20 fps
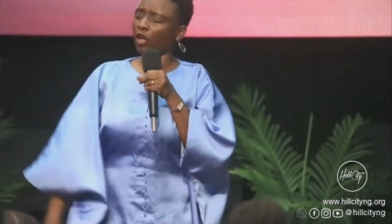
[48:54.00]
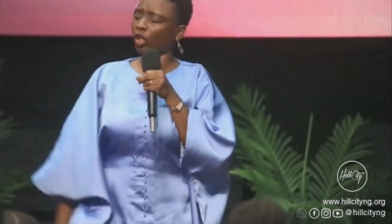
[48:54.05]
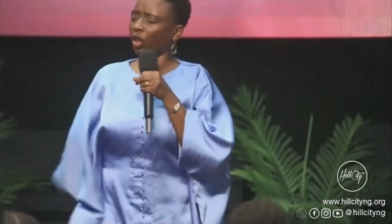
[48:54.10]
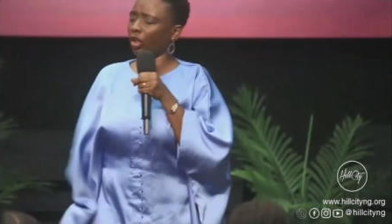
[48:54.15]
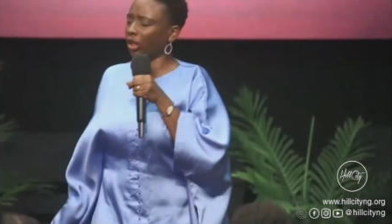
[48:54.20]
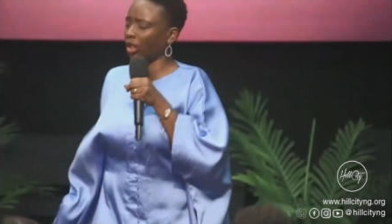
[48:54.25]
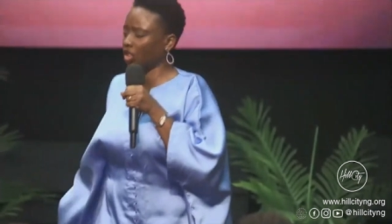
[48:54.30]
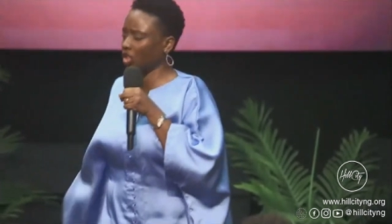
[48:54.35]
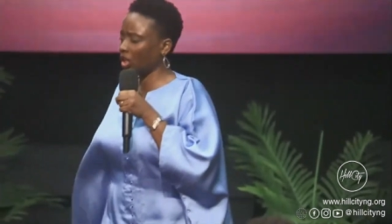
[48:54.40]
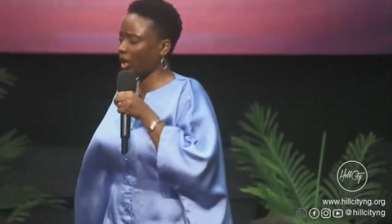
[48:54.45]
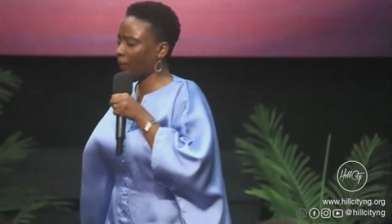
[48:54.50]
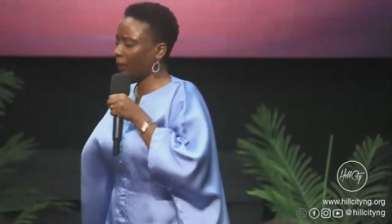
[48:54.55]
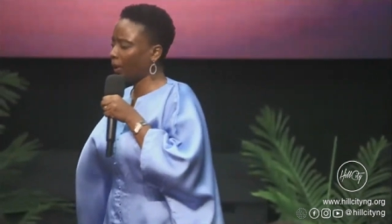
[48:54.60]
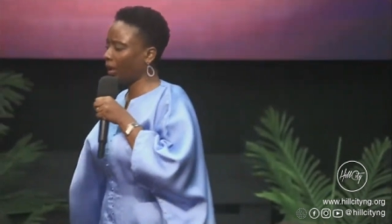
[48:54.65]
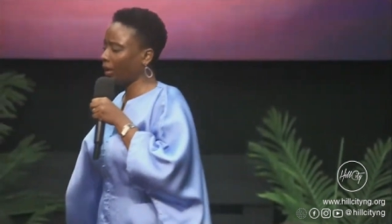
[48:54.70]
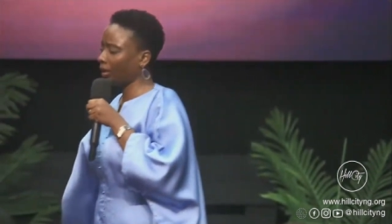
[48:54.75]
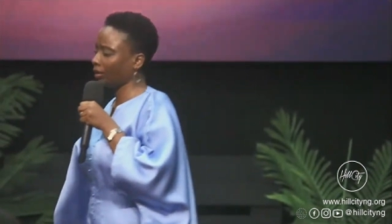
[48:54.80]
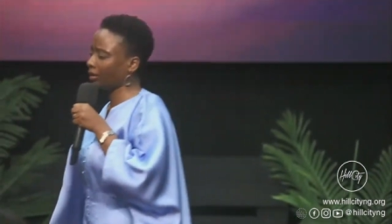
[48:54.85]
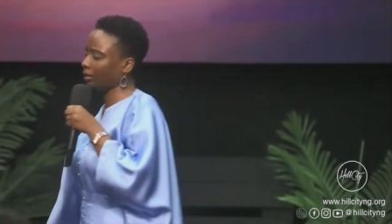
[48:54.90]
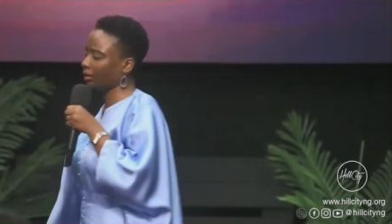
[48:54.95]
Follow the
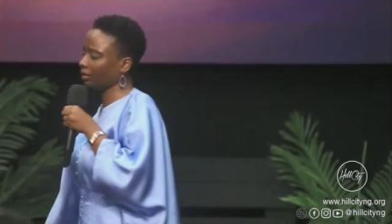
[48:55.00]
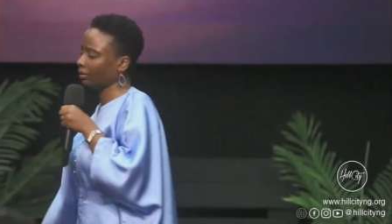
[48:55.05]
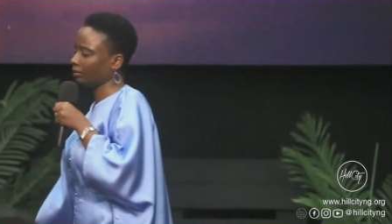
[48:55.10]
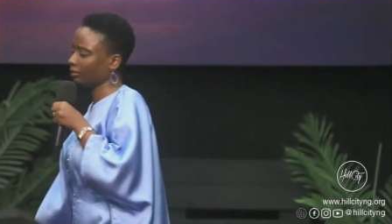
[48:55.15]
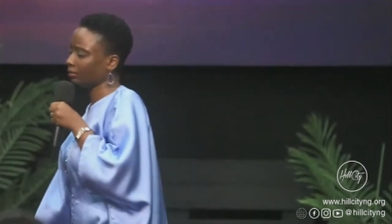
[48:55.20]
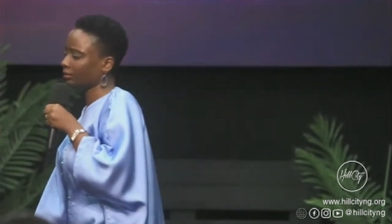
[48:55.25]
shepherd.